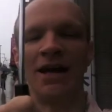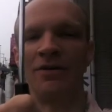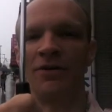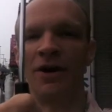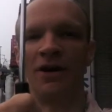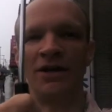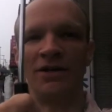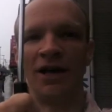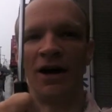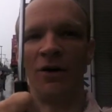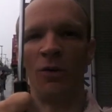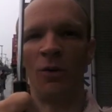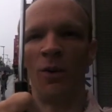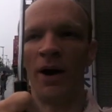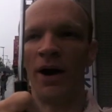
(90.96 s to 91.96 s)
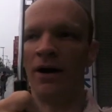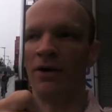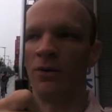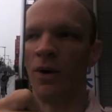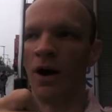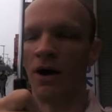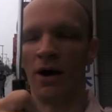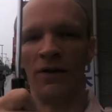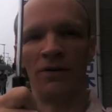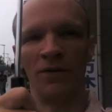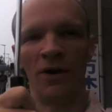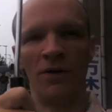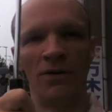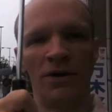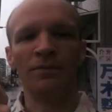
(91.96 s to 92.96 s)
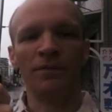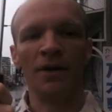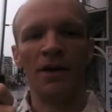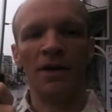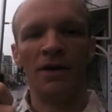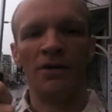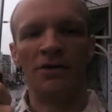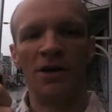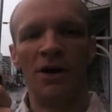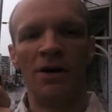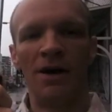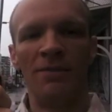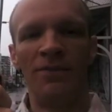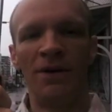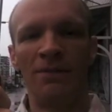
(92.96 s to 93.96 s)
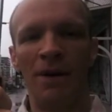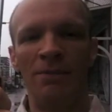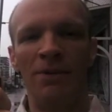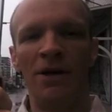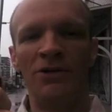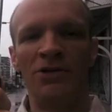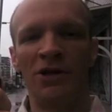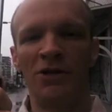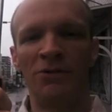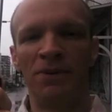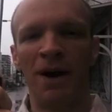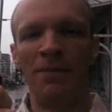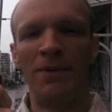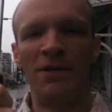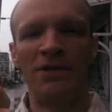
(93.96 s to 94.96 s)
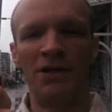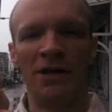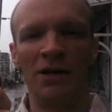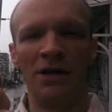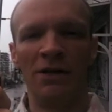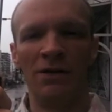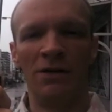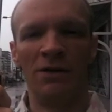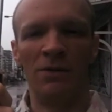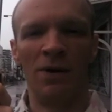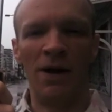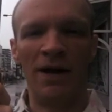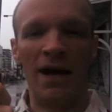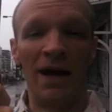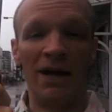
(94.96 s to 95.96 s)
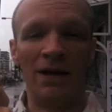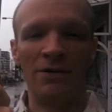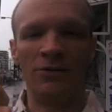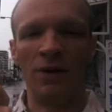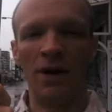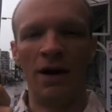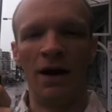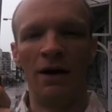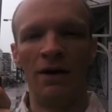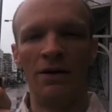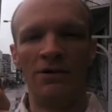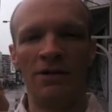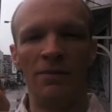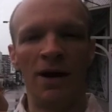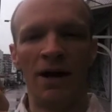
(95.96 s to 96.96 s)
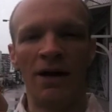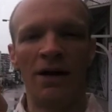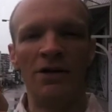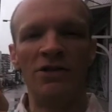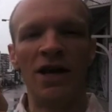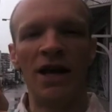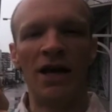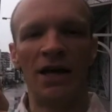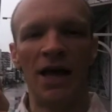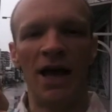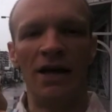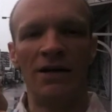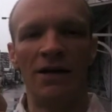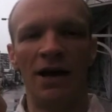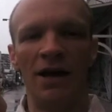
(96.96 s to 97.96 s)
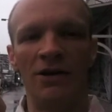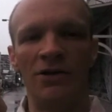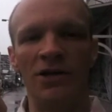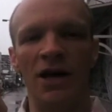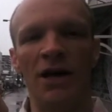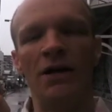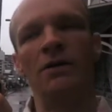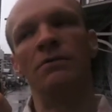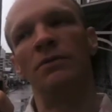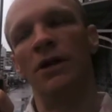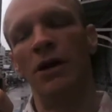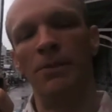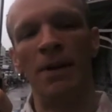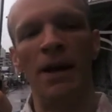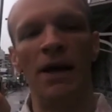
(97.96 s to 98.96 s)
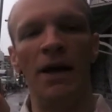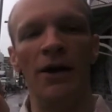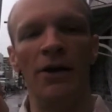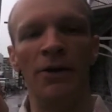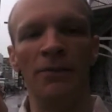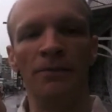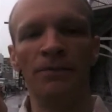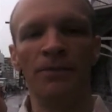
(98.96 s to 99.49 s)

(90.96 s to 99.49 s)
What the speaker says: kind of hard to tell where to walk on the road. So I think my blood sugar's probably still in the 180s, 190s. I'm not going to check yet. I'll check a little bit later.